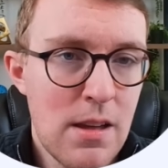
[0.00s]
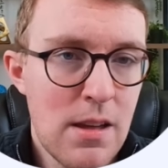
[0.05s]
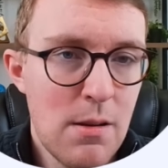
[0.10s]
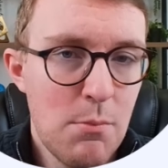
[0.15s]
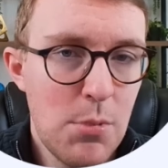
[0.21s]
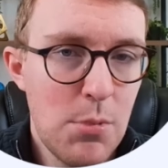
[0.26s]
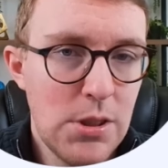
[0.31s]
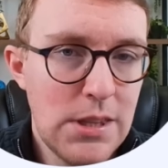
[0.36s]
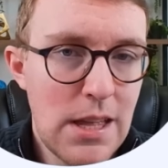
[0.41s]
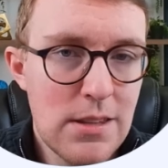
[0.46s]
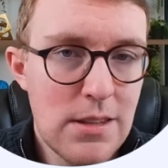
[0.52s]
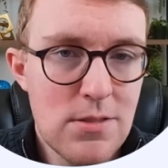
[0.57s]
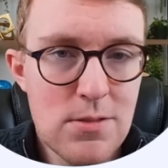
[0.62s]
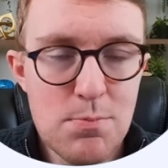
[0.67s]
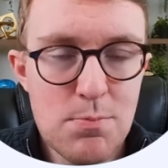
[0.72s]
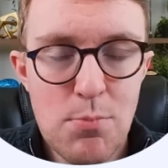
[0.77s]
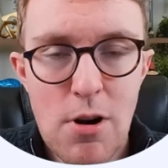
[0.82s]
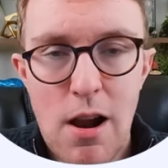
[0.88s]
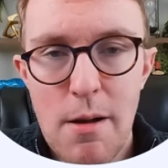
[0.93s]
But that's
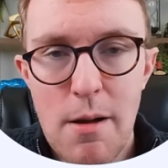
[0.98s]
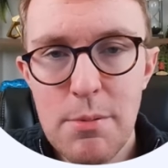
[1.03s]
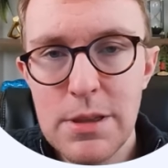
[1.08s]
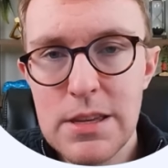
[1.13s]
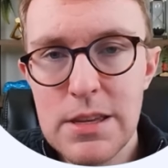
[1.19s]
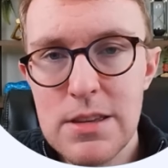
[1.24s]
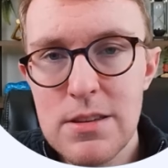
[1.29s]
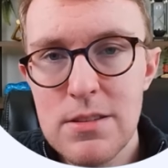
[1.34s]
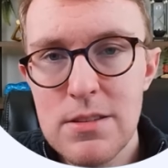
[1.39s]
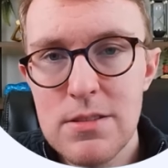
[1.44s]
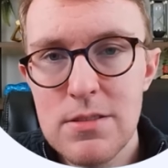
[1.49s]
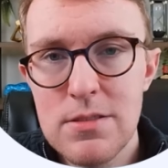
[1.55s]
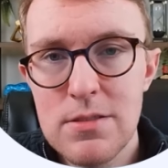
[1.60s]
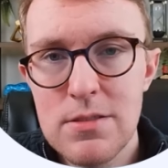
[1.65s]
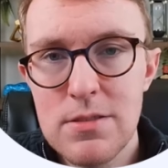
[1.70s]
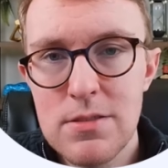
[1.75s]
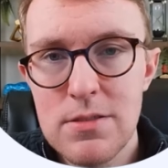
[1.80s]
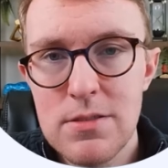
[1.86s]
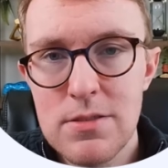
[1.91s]
probably
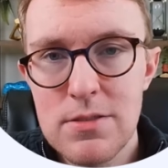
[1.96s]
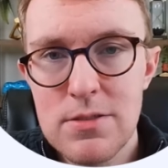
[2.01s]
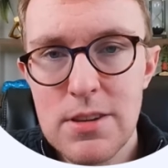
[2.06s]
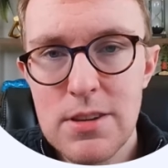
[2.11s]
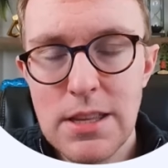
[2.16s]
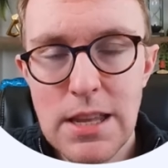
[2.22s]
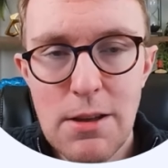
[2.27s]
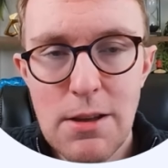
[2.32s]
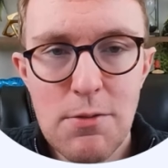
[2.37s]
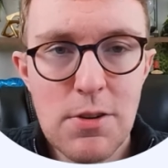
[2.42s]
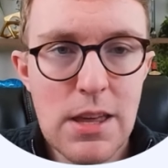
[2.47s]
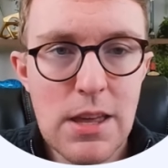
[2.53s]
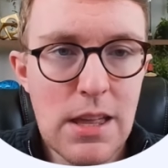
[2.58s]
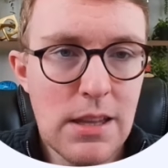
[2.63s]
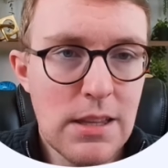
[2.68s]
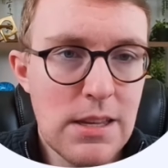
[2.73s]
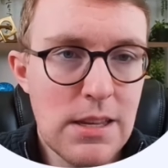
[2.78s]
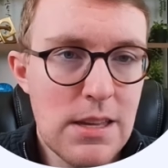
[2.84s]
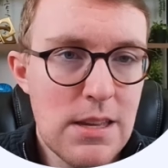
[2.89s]

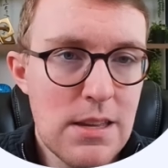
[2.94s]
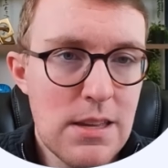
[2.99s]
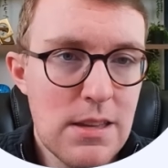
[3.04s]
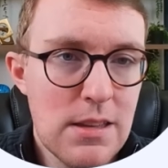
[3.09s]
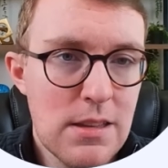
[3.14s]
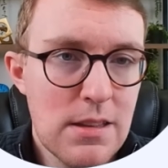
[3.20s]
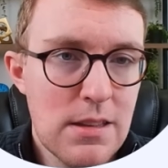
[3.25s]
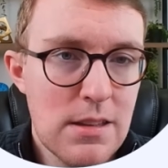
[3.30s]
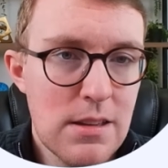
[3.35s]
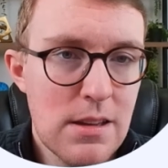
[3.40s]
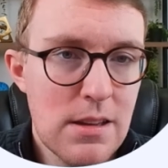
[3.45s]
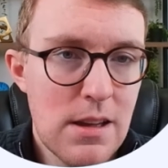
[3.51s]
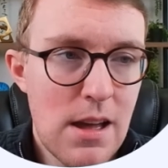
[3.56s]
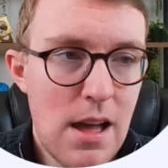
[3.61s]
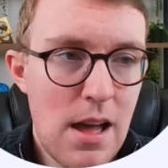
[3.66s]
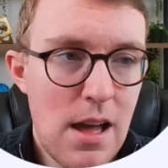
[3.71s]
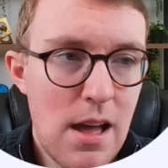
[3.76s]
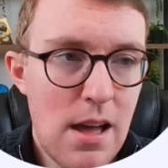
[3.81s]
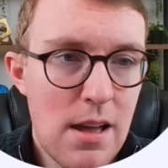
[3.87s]
significantly
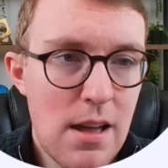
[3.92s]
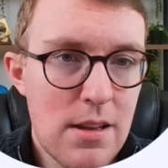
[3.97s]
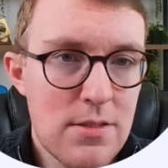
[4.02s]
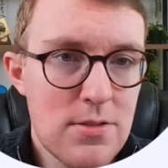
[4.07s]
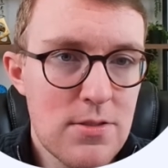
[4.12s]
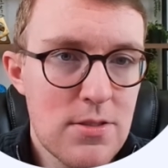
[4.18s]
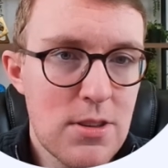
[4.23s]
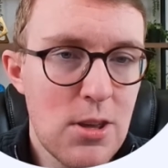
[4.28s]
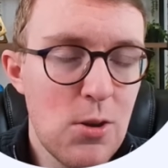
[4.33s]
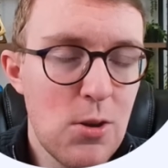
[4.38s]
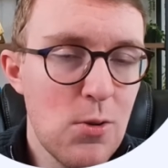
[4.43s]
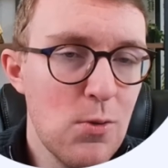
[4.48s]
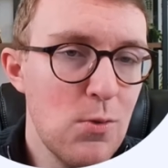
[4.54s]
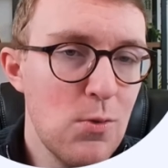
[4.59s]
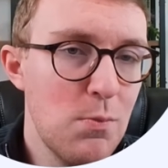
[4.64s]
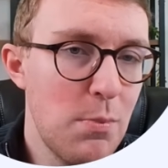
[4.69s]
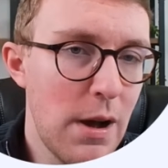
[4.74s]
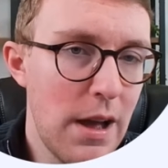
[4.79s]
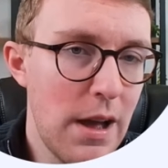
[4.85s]

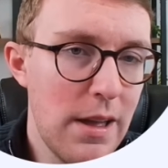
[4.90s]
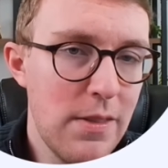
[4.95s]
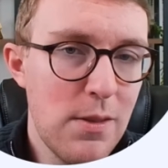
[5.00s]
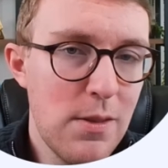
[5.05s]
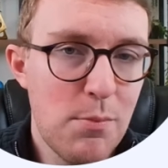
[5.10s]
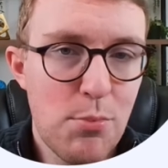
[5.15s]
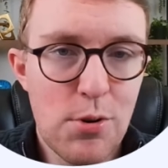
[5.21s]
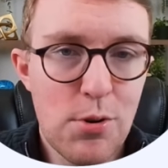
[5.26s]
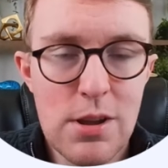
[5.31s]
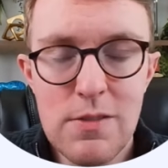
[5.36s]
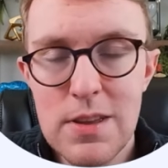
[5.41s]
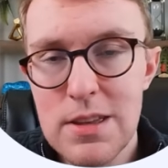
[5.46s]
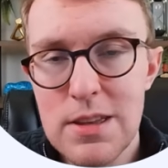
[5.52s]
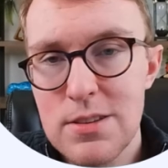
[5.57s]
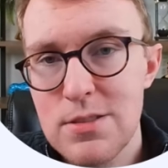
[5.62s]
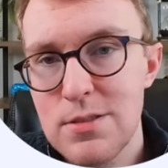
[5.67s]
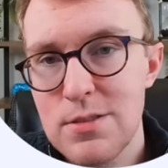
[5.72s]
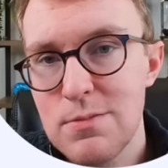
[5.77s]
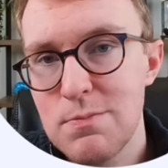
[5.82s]
skewed by the
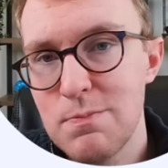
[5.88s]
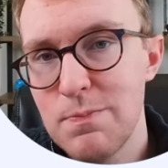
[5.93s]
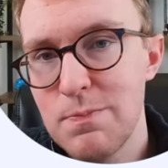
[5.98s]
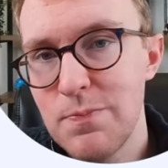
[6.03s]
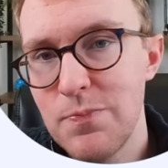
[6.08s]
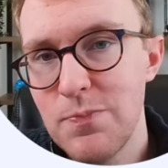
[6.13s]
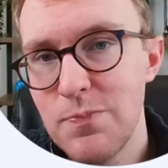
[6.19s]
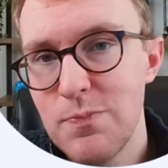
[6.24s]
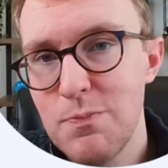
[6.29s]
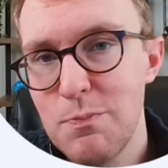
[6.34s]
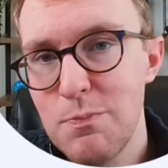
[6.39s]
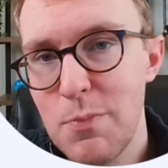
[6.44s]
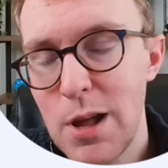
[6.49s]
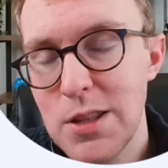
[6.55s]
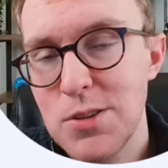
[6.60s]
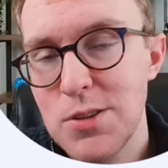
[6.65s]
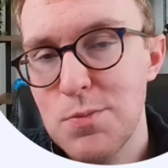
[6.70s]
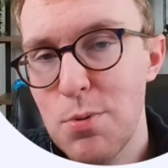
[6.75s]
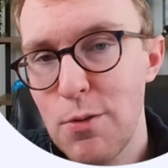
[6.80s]
previous
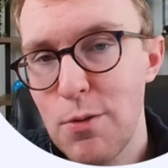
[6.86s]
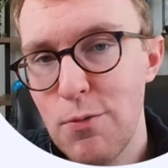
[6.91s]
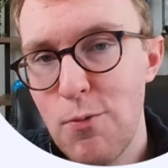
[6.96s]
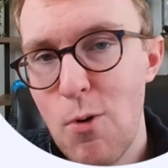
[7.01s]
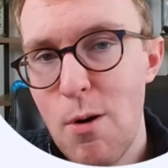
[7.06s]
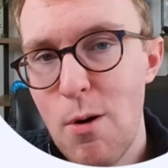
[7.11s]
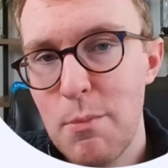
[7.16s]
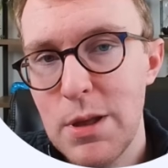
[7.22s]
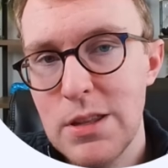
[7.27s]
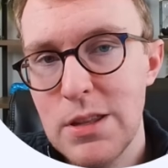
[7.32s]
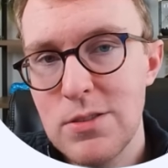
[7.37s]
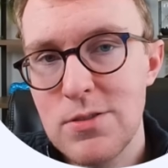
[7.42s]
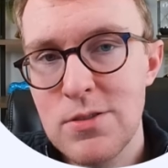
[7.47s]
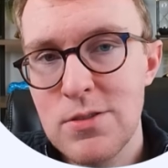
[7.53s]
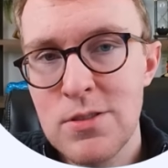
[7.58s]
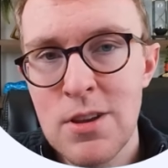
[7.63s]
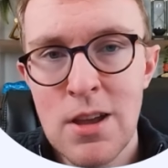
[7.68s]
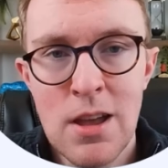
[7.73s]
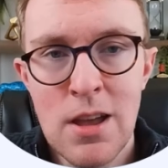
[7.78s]
month's performance,
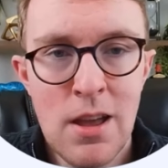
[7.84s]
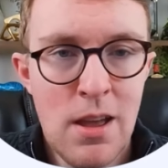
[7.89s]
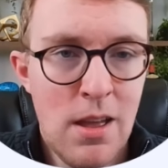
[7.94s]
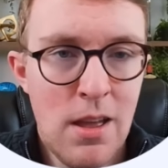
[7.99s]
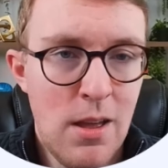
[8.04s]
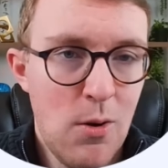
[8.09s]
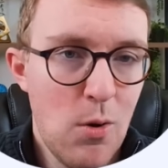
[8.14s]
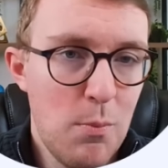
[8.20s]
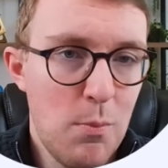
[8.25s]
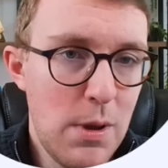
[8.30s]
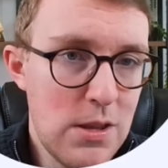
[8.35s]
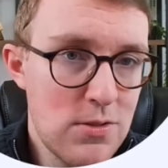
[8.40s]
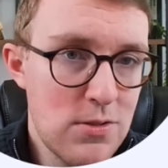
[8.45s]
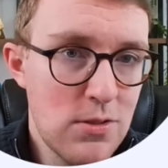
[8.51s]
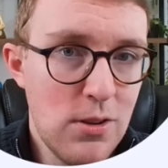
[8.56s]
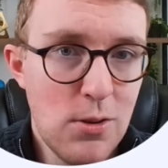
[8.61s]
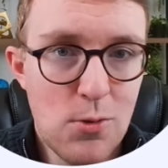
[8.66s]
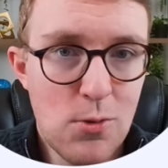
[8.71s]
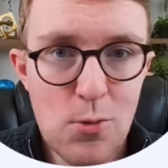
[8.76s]
or
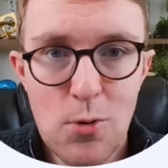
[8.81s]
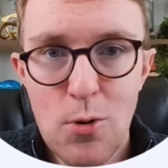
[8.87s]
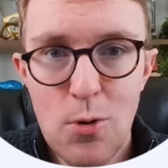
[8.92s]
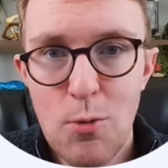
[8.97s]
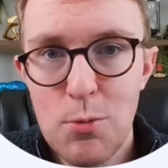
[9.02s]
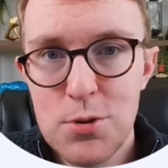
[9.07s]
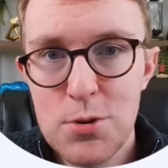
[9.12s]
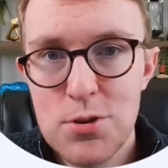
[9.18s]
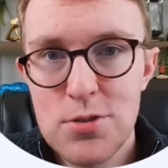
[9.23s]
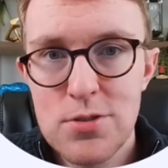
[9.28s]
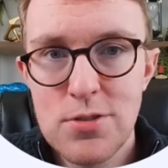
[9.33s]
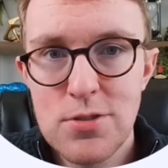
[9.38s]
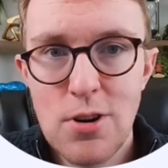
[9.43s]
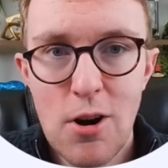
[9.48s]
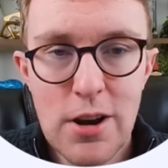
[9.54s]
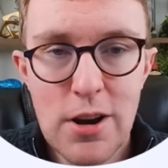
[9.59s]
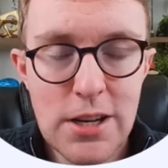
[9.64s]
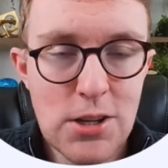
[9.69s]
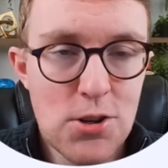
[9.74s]
basically Google was
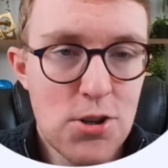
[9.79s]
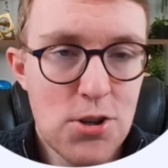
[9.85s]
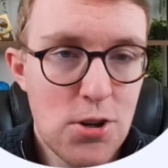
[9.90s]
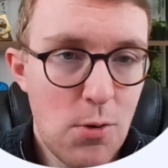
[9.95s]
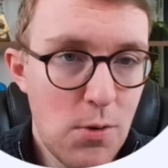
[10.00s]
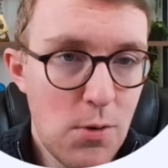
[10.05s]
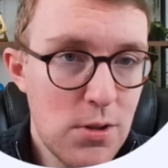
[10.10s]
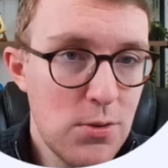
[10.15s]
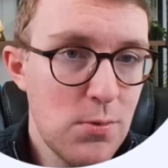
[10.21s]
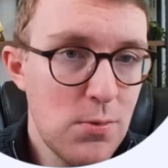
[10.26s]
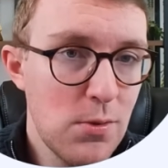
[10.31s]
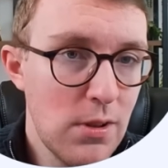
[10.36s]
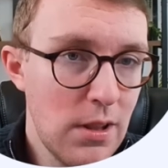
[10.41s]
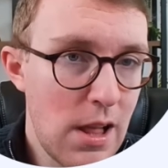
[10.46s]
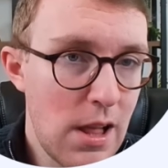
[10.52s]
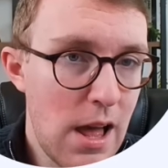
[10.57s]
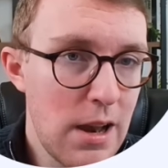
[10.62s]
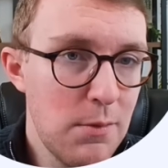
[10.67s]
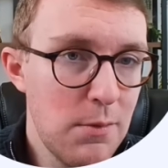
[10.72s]
starting to show it to a
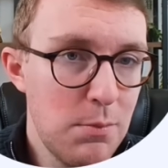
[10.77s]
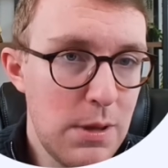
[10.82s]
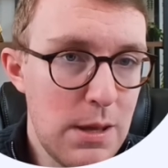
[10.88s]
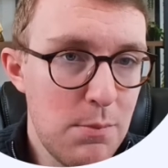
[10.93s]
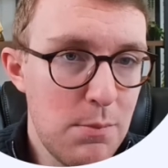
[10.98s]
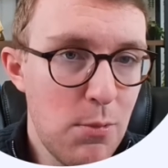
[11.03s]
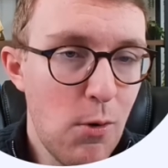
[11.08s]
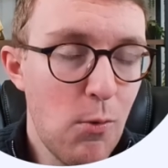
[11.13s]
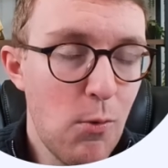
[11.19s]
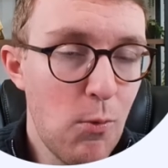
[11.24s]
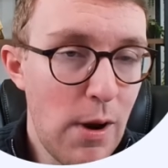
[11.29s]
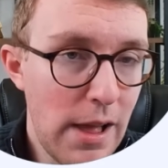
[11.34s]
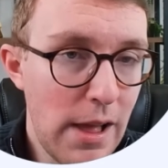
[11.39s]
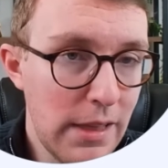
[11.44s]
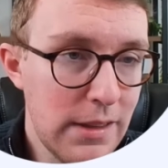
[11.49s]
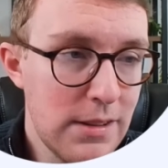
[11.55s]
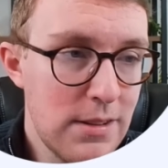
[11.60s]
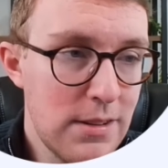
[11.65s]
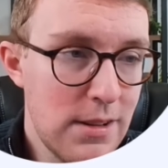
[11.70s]
lot of people
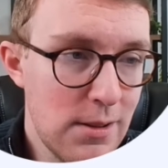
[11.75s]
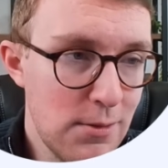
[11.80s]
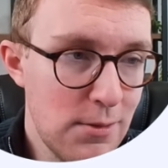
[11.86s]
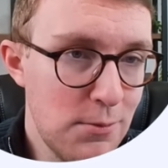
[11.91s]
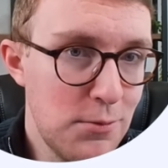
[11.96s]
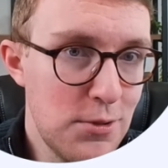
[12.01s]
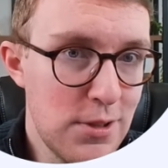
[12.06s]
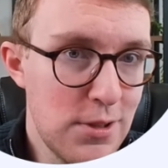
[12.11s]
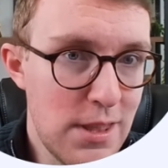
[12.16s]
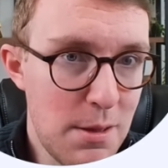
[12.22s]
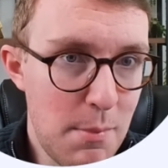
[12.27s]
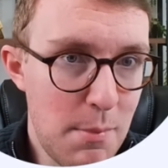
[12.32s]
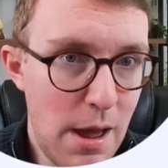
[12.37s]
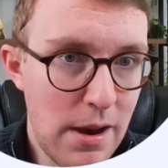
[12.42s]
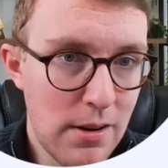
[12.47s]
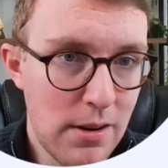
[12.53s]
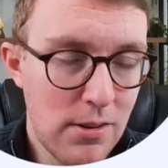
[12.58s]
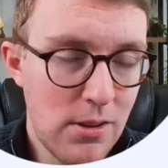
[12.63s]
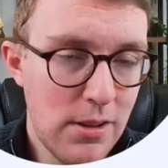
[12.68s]
relative to the
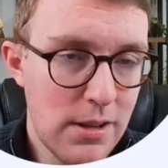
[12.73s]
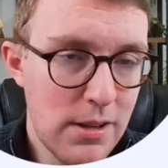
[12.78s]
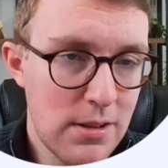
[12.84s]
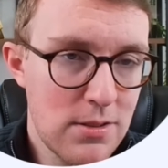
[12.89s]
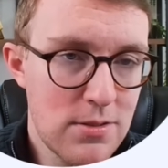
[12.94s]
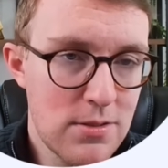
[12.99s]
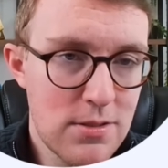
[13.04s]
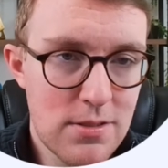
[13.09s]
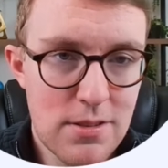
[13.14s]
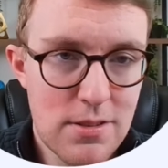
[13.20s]
amount of clicks.